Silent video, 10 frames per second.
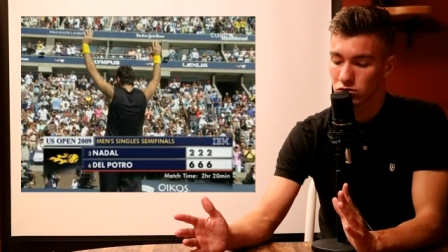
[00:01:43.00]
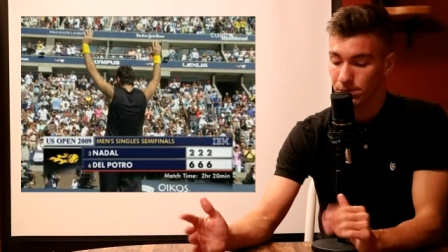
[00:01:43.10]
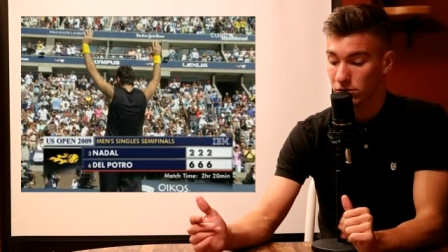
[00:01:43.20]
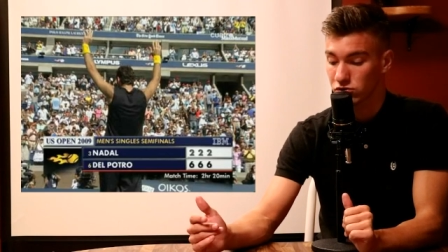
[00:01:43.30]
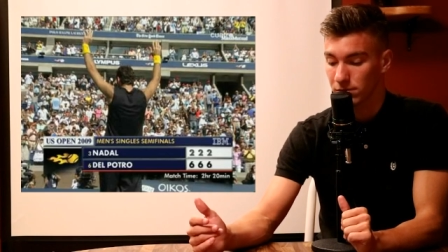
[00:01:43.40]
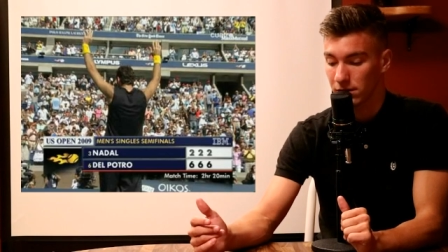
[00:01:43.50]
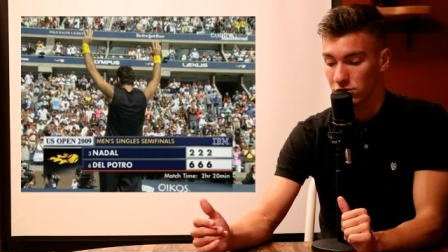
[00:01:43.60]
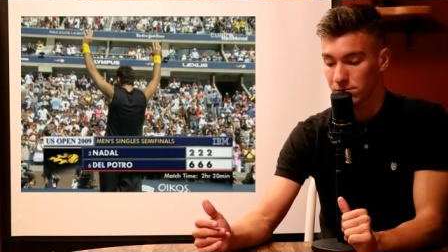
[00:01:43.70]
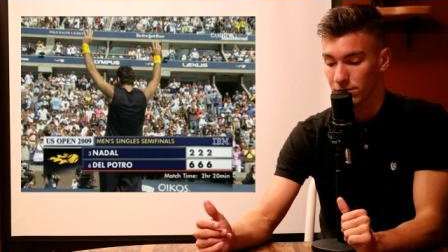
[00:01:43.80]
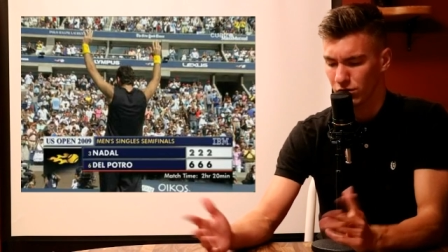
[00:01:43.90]
Del Potro might
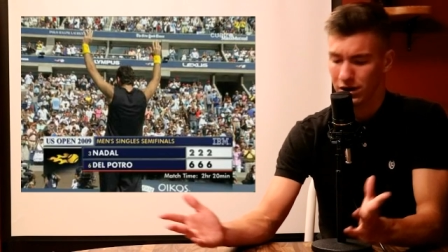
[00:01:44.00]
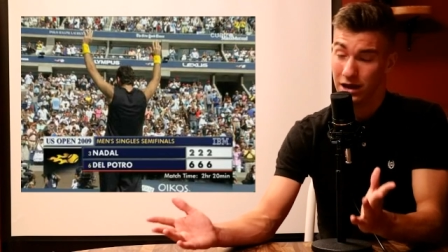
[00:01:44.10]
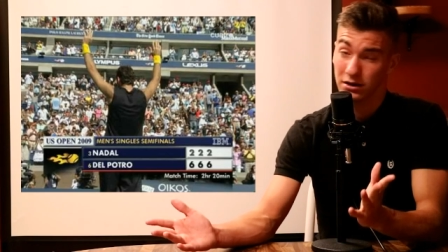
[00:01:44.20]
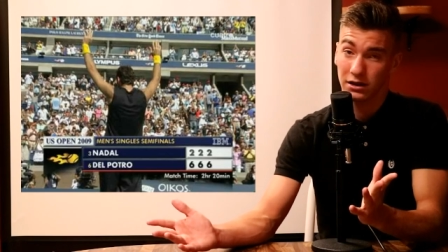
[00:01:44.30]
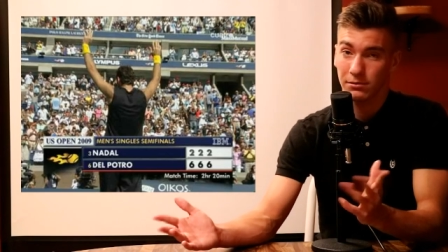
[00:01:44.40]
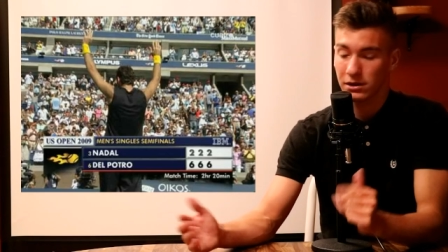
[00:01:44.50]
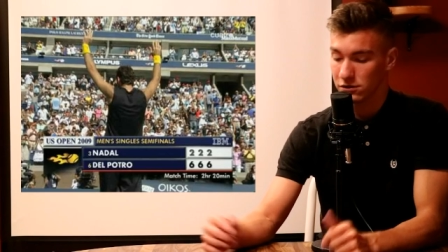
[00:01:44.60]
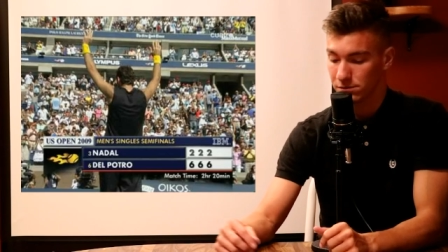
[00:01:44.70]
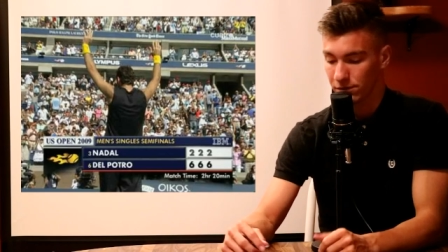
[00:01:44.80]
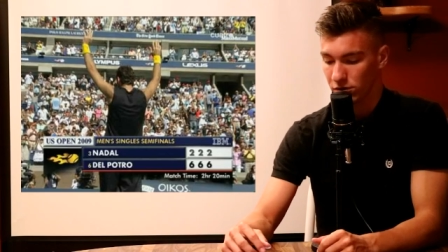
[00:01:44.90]
lose before, and Nadal might
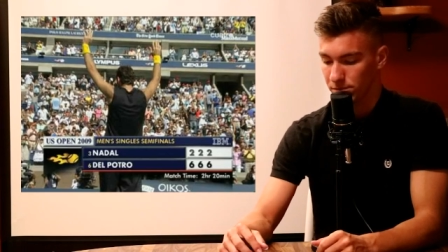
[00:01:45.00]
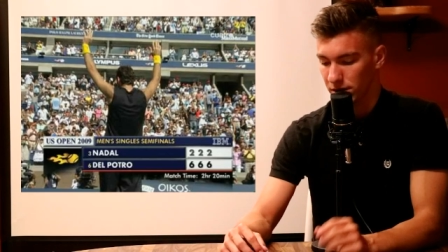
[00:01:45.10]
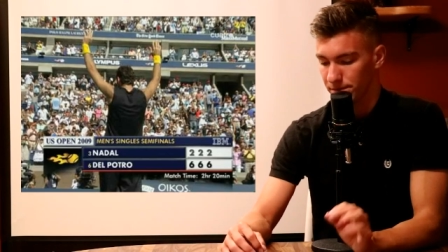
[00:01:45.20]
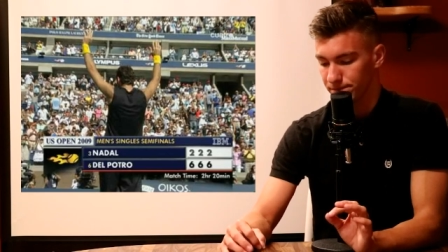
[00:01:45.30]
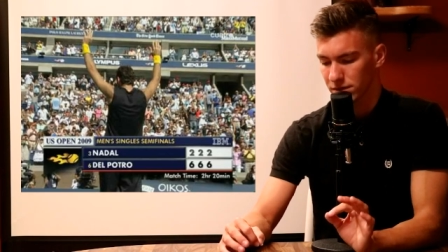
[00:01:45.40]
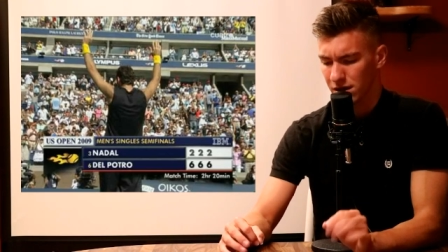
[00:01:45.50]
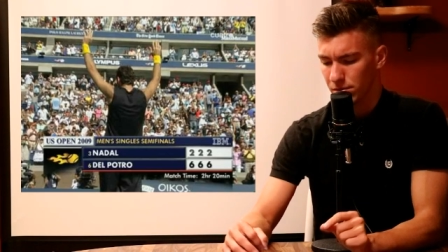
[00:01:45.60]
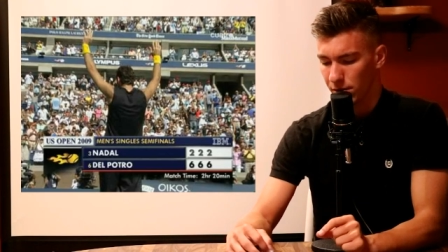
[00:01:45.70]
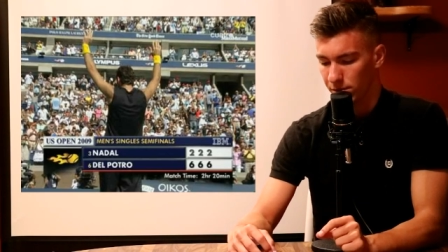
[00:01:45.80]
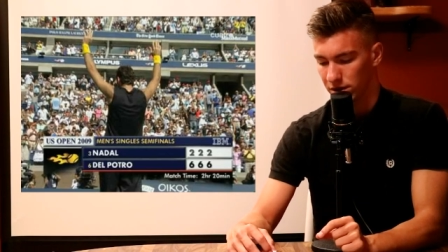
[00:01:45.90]
lose before, but
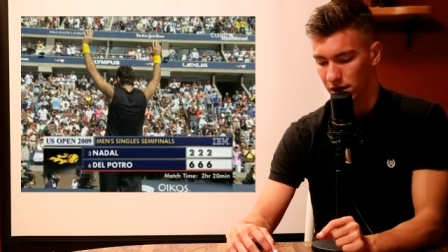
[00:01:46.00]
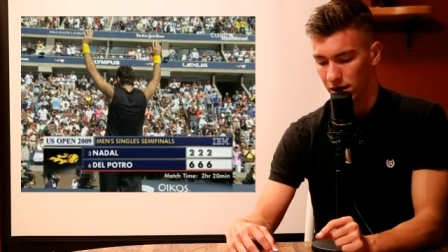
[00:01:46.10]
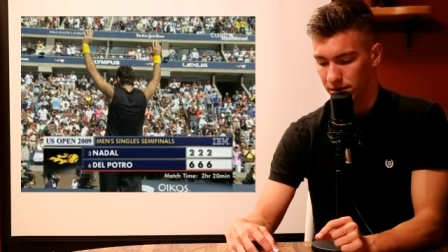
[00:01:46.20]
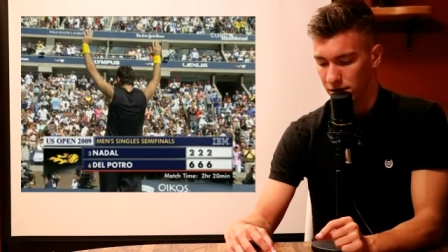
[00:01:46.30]
probably not.